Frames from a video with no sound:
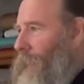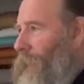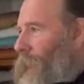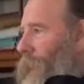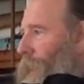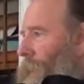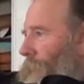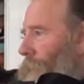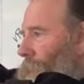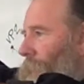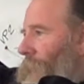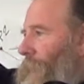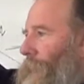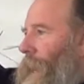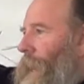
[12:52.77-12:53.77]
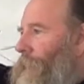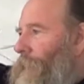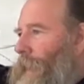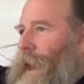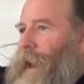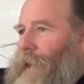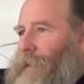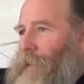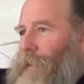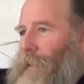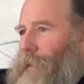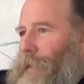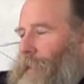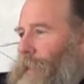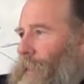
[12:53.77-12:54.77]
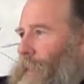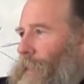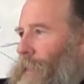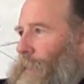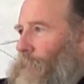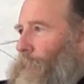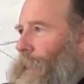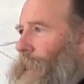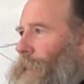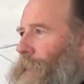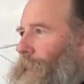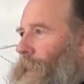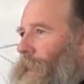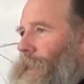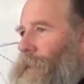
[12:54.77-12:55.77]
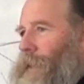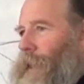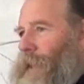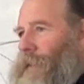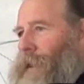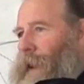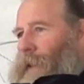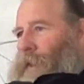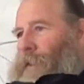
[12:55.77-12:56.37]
okay, you can see it like that. But as it goes like that,